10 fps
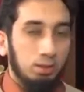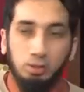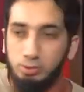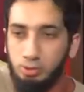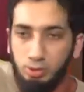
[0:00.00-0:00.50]

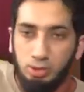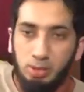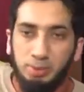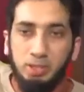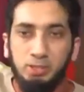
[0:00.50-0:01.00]
Yo, sister, you're
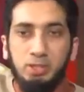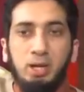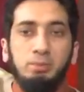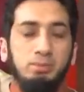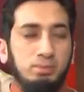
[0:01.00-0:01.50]
not wearing
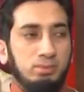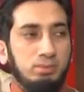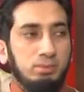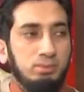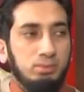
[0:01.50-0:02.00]
hijab.
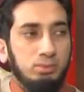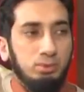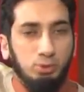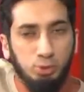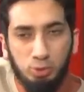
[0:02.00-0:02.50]

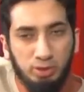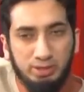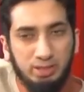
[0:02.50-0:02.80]
Don't you know